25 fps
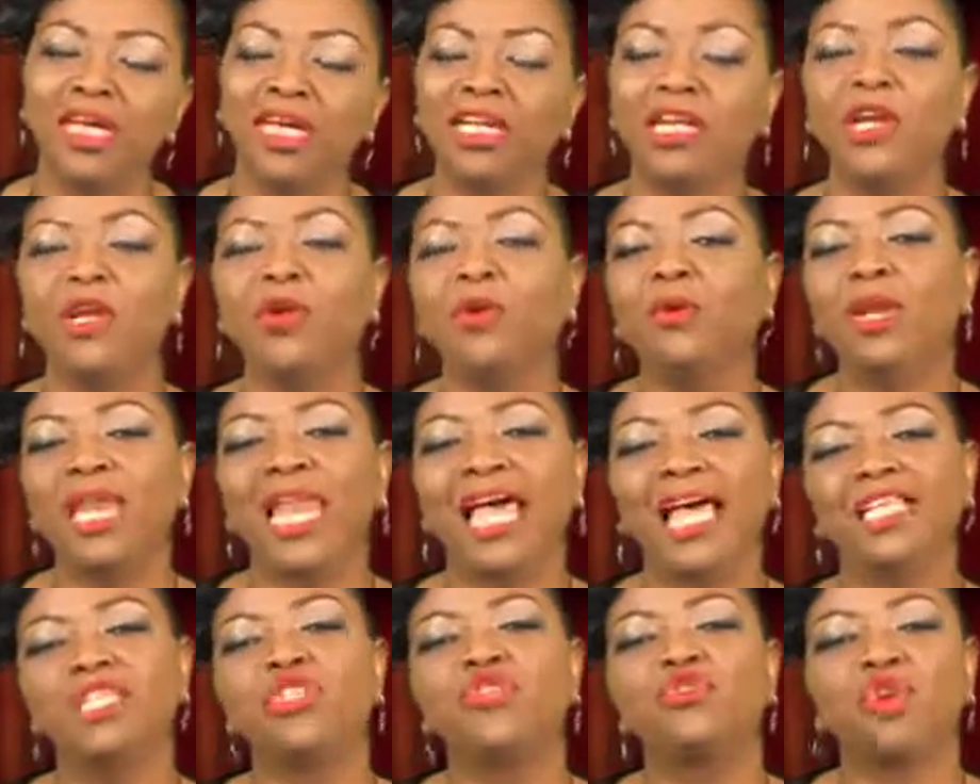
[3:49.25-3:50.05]
in
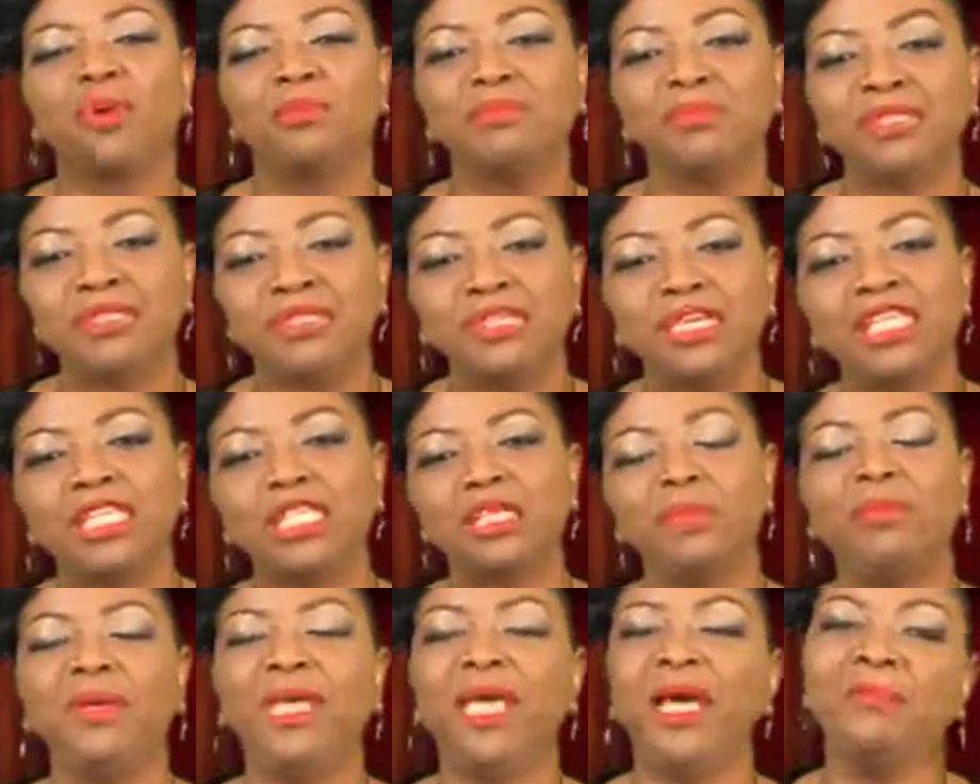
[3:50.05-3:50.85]
Lowlands from
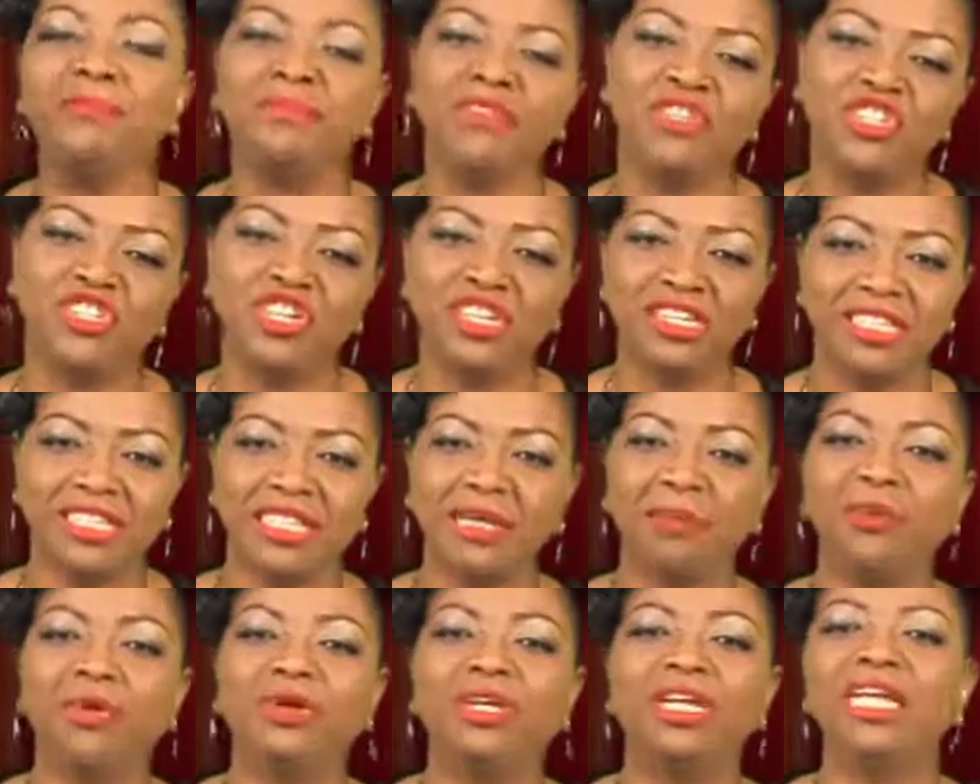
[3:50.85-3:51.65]
6 p.m. to just
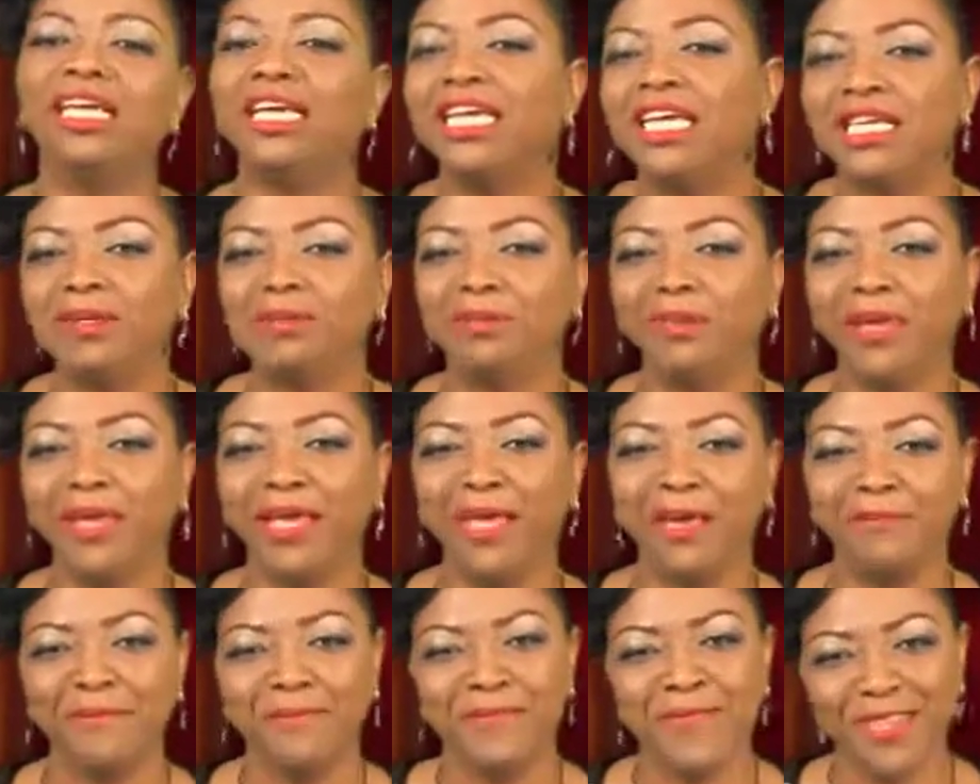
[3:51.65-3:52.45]
about 8
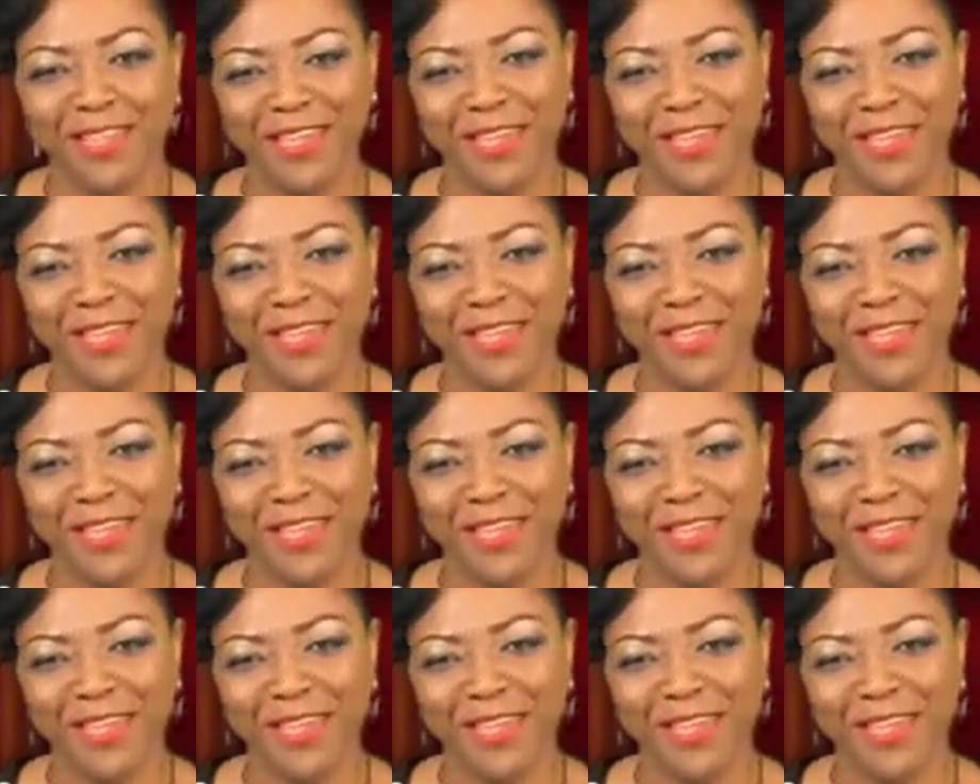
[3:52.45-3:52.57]
p.m.